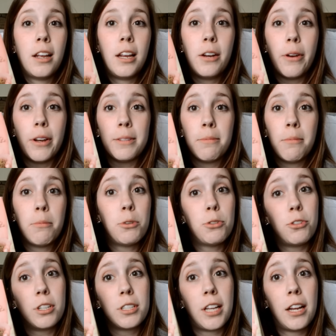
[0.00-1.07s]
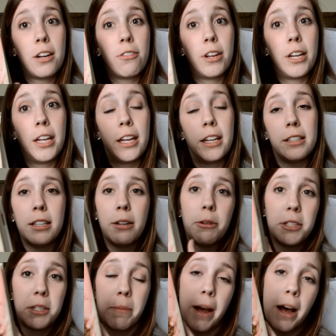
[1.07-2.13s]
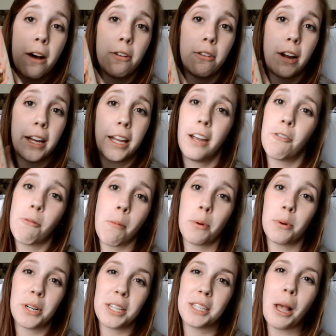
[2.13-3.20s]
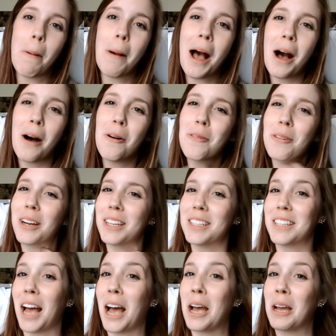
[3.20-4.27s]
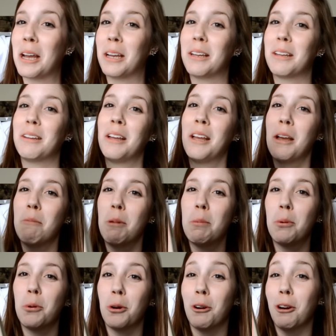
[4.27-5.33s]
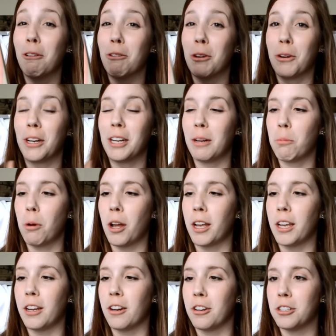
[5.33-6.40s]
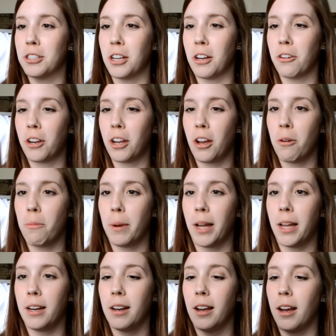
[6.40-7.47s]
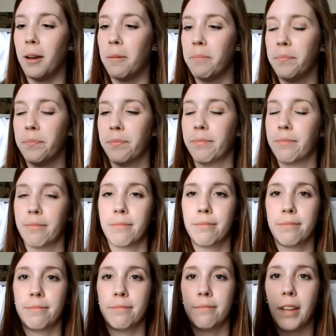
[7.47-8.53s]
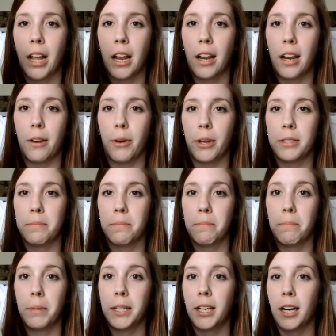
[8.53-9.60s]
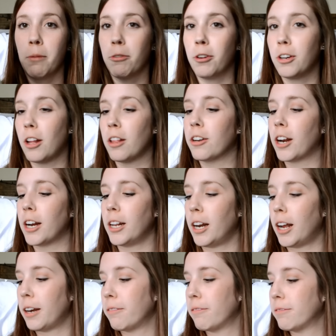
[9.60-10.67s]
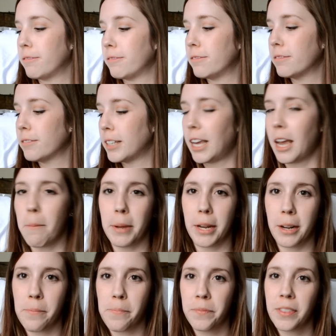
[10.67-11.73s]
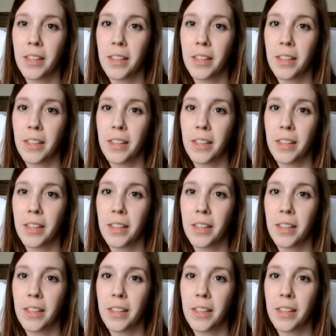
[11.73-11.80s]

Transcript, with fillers: anyways, I'm just really excited to read it, see what it's about. I can't remember what it's about, because I, people were reviewing it probably a year or so ago, but, um, anyways, picked it up for a dollar ninety-nine. Can't beat it.